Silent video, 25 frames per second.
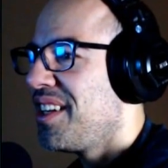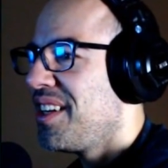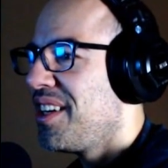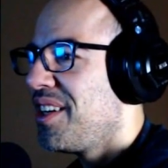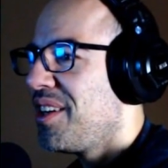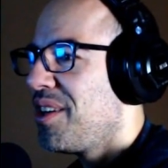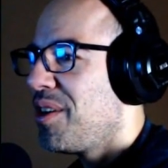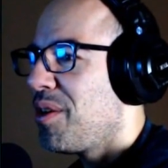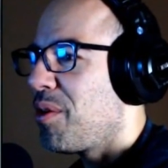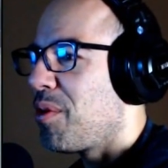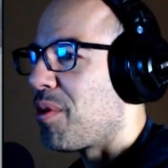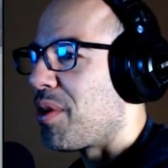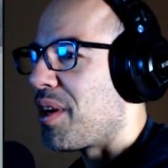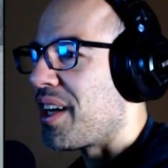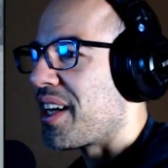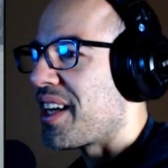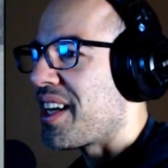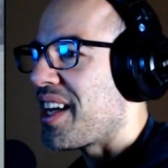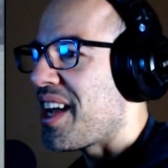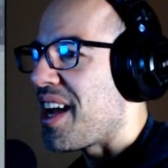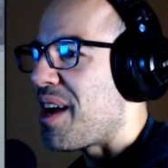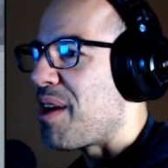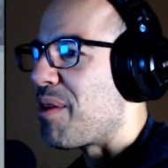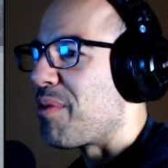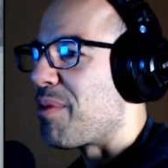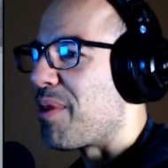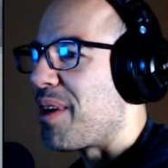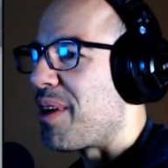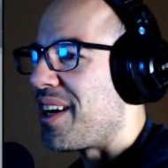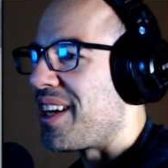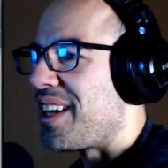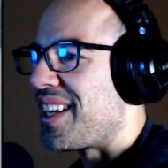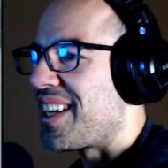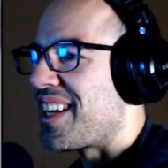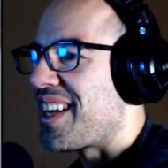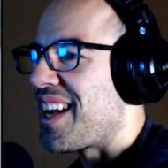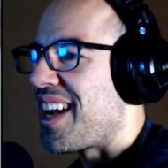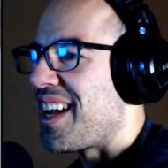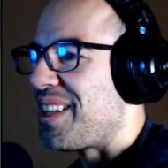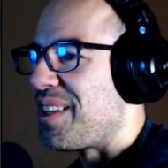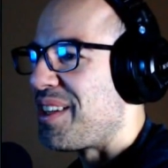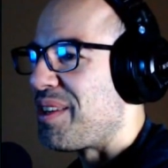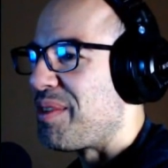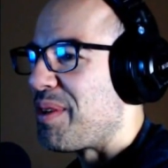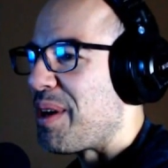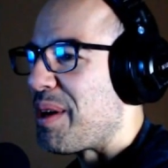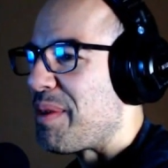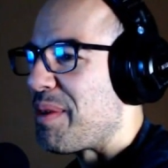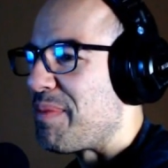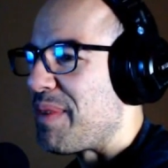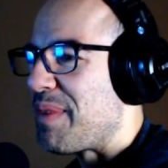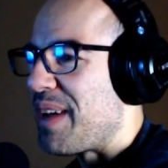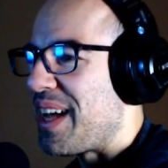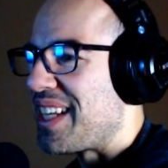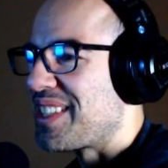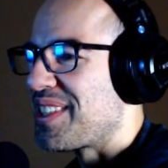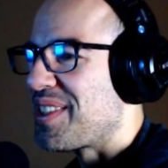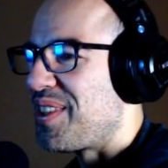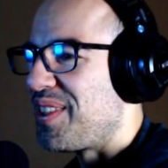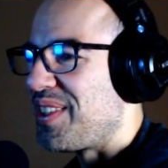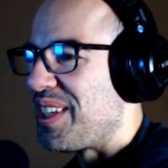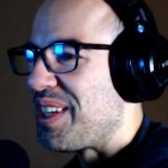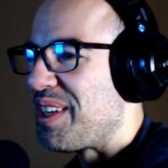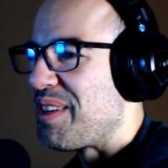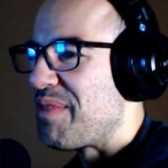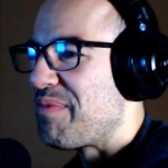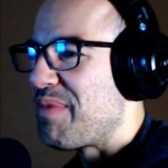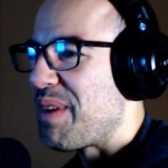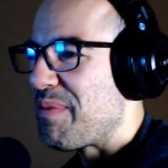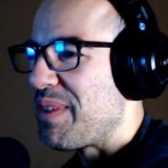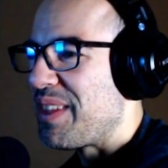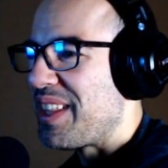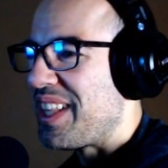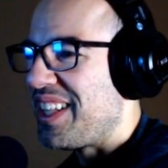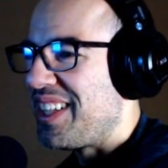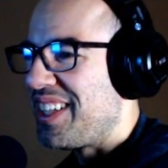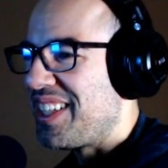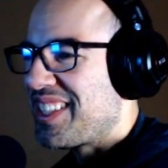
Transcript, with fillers: or a cow wearing a Kylo Ren mask holding a puppet that looks